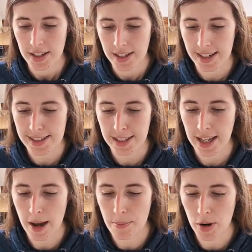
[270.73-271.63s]

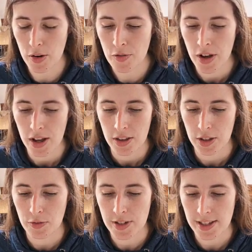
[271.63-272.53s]
nicely above
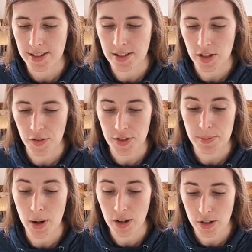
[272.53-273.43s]
the resistance of this
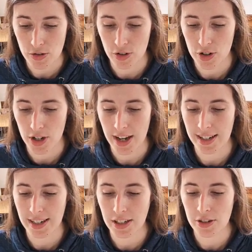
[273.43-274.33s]
market structure
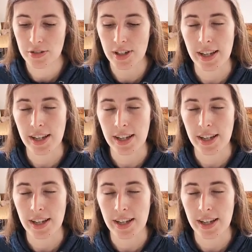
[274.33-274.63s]
and I used